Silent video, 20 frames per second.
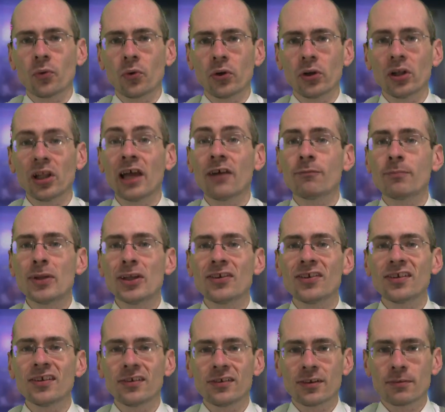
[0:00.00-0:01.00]
oil have been
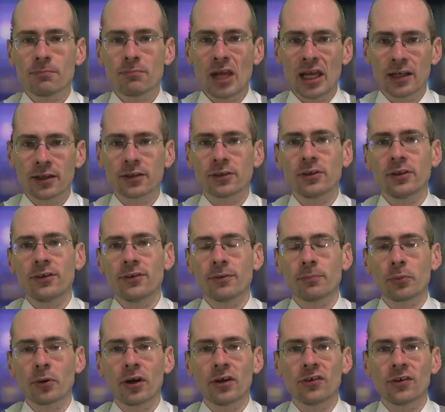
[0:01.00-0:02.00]
systematically
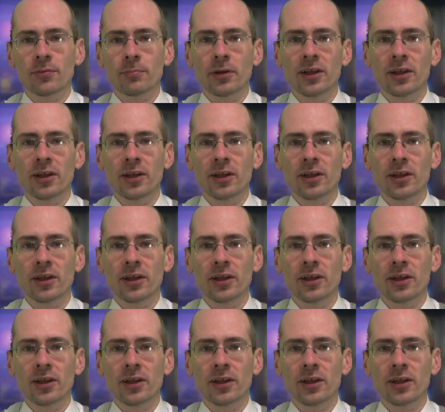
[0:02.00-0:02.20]
suppressed